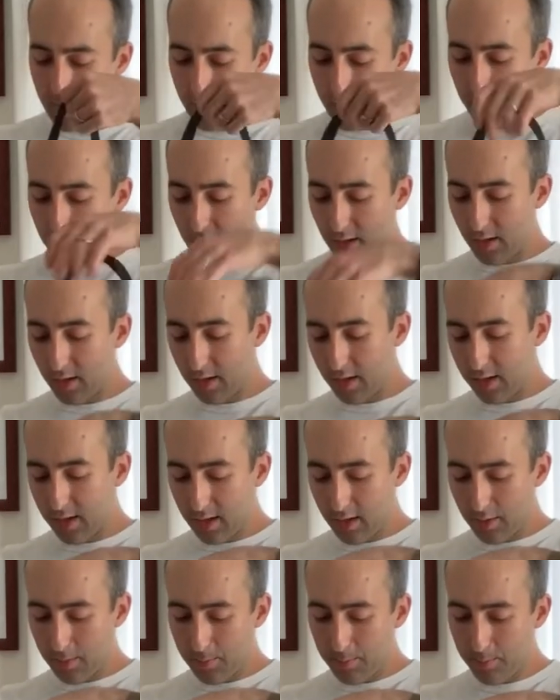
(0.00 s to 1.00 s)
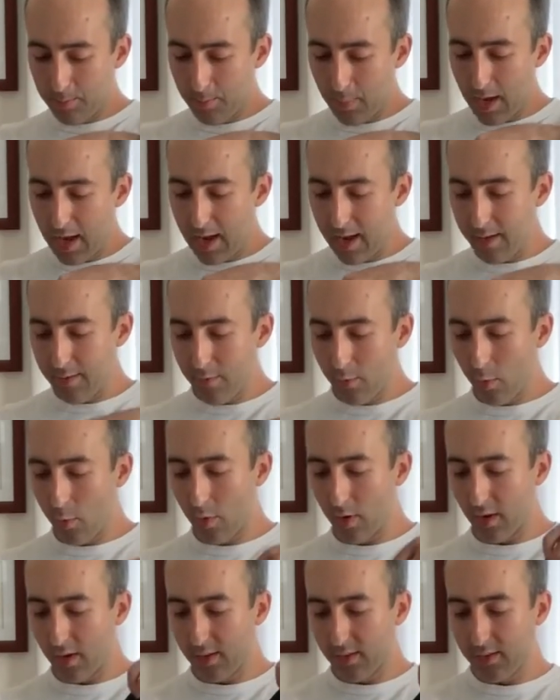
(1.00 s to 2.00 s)
you're paying
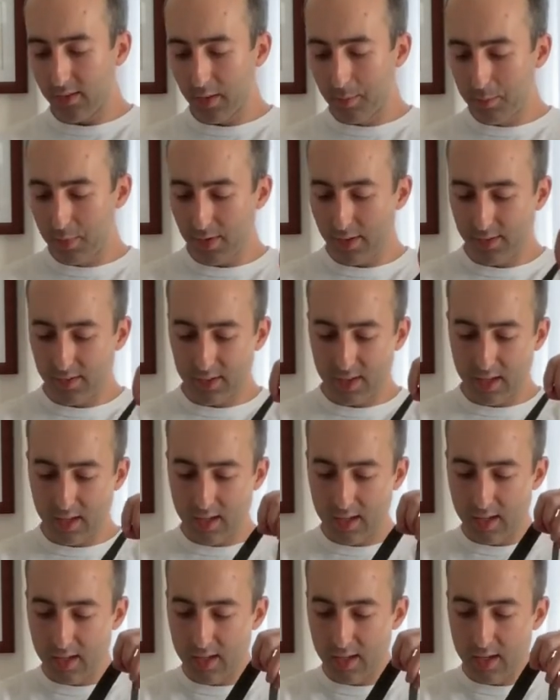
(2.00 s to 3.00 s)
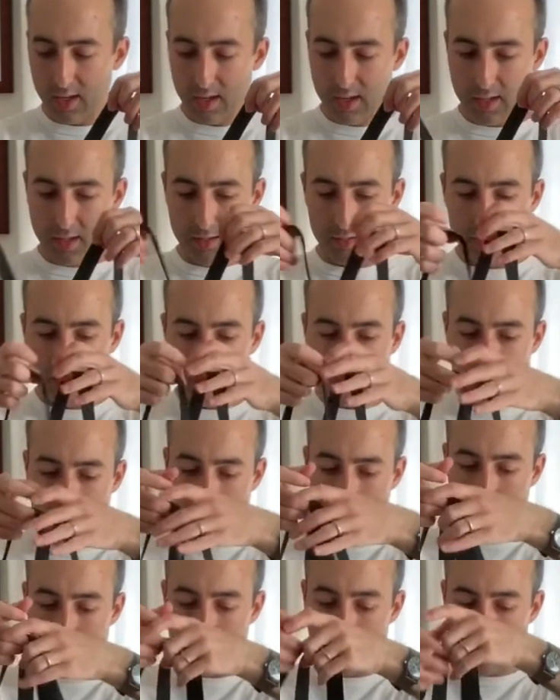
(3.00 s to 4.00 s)
for simplicity and
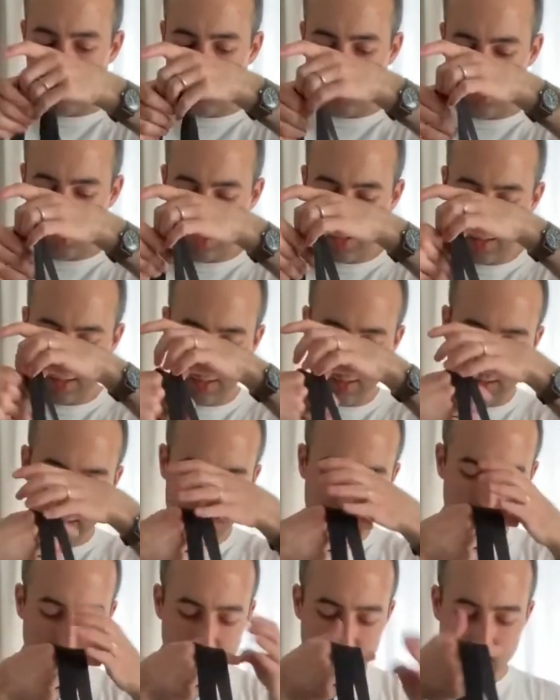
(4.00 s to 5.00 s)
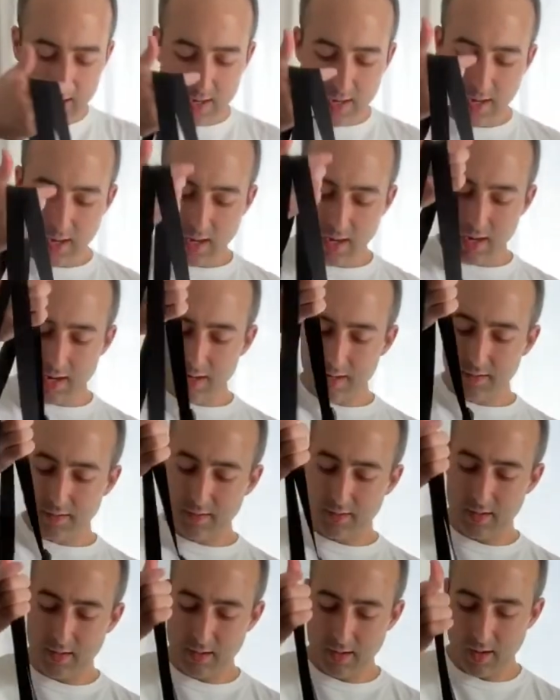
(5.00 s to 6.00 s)
utility and function, and
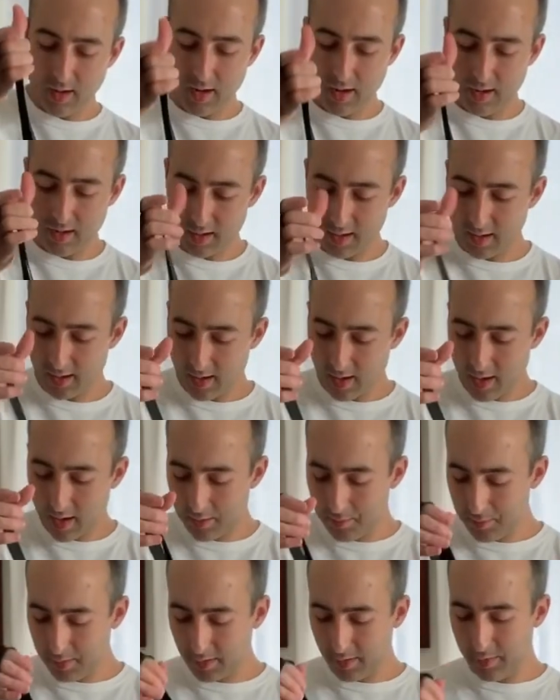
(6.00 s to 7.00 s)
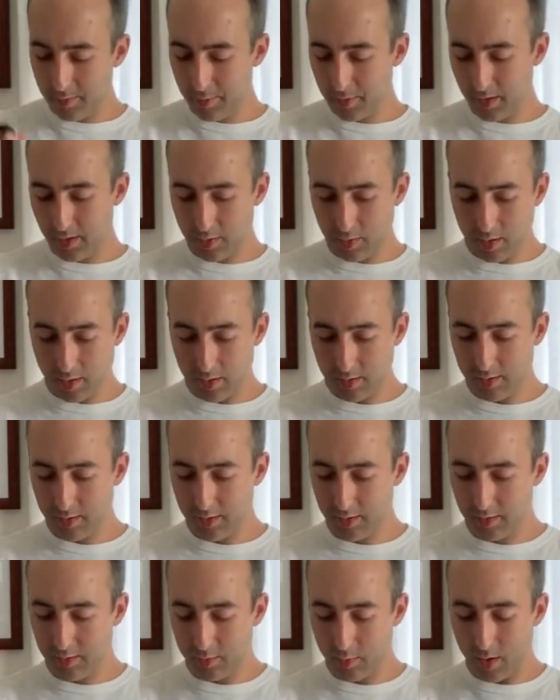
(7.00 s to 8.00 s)
unbelievably
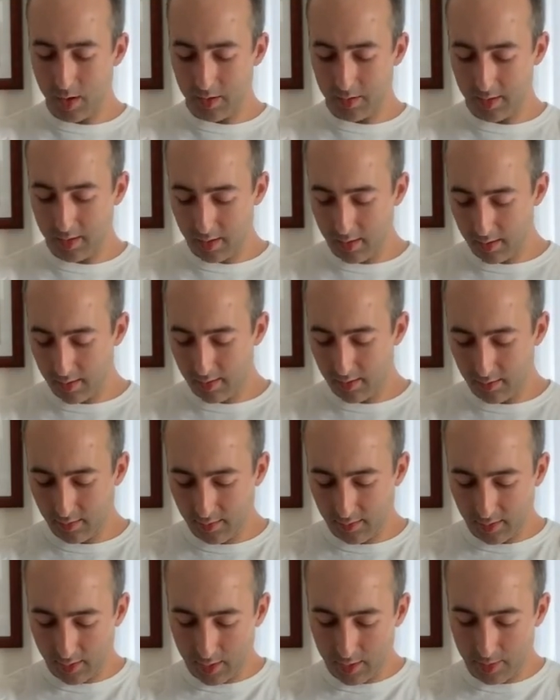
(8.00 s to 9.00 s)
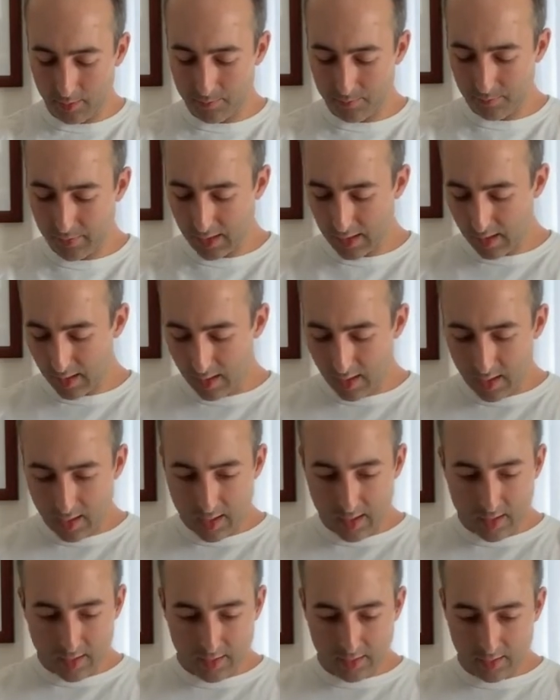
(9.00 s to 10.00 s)
good quality. So
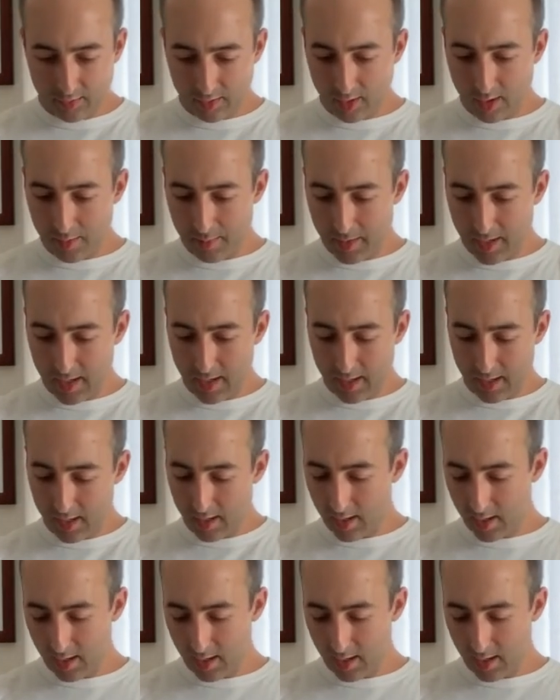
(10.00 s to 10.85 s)
these are all made